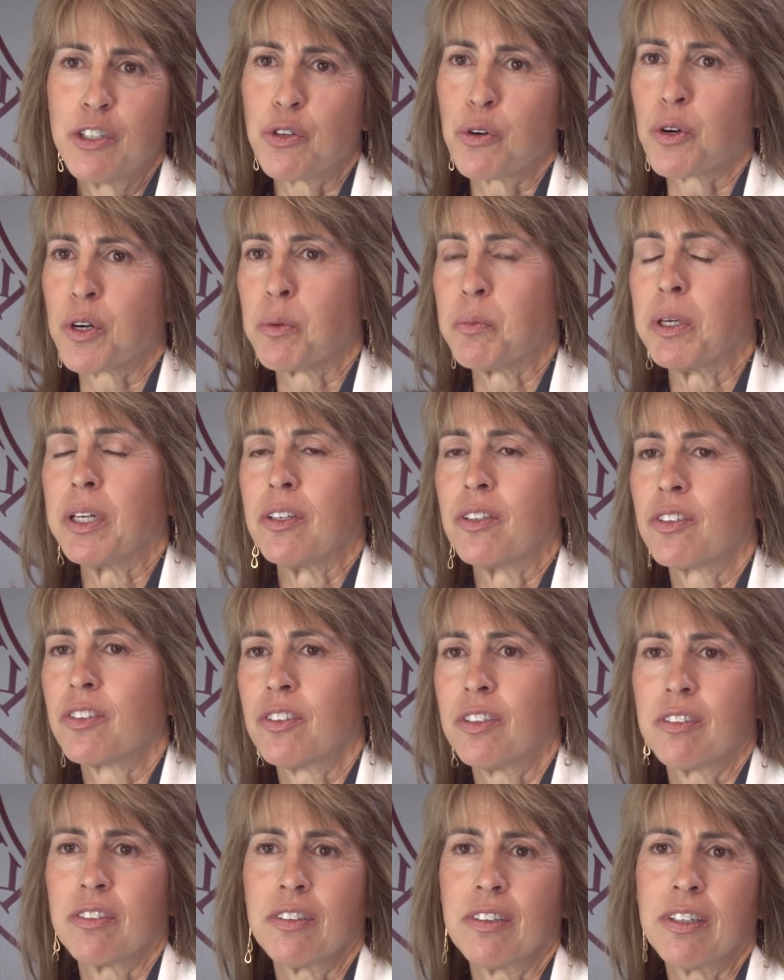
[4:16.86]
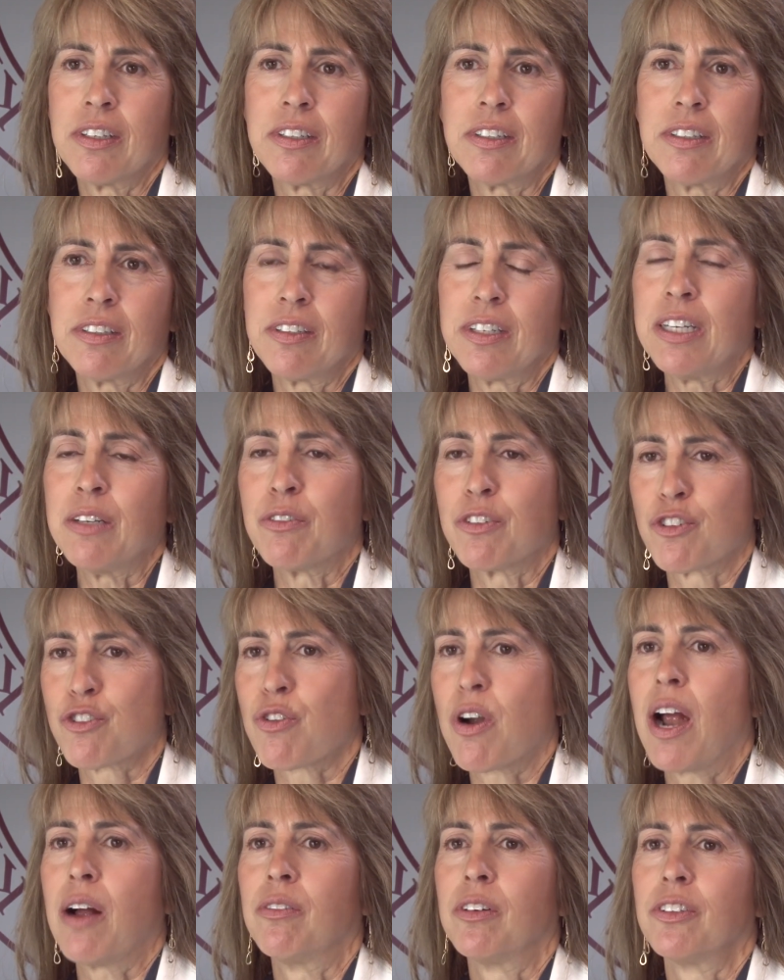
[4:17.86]
tournaments and even
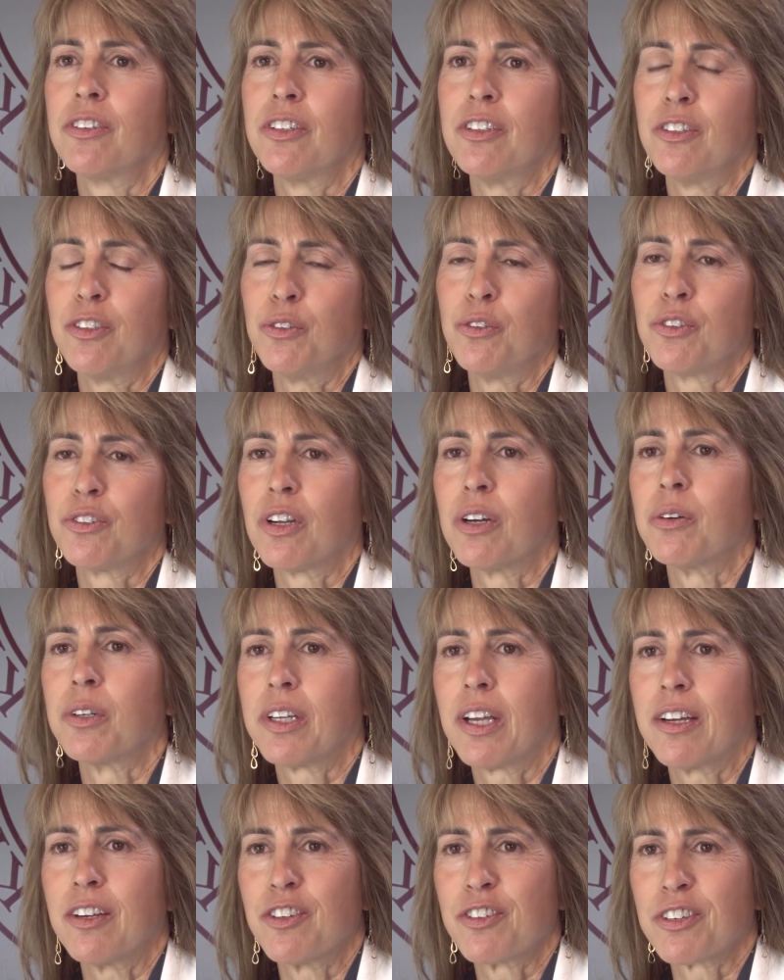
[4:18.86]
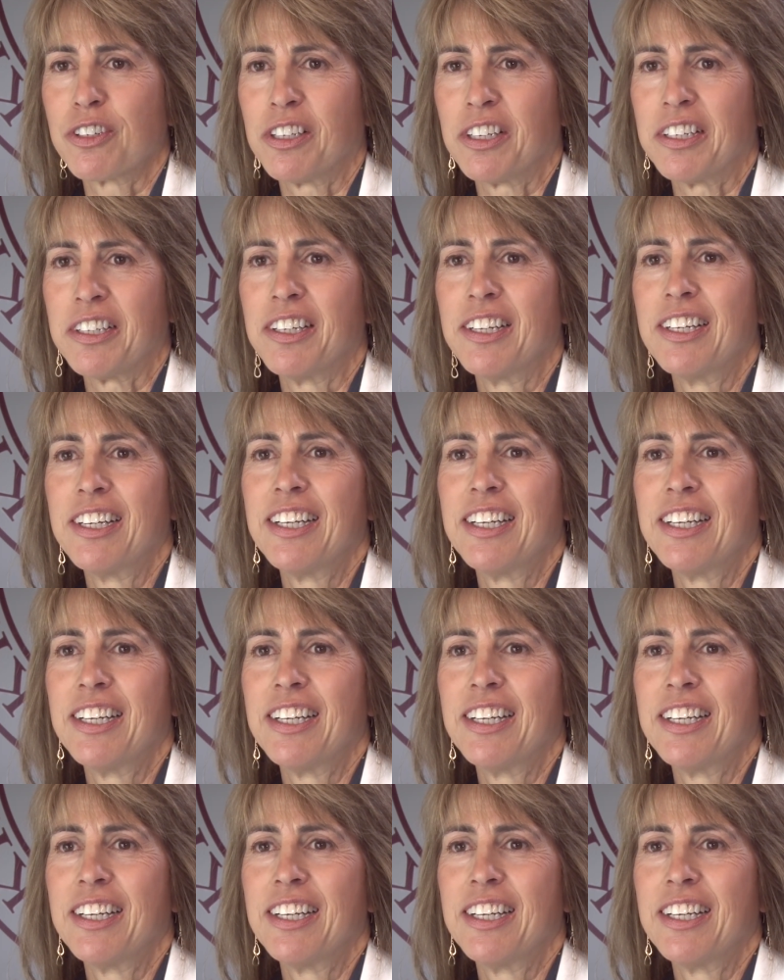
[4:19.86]
travel to do so occasionally.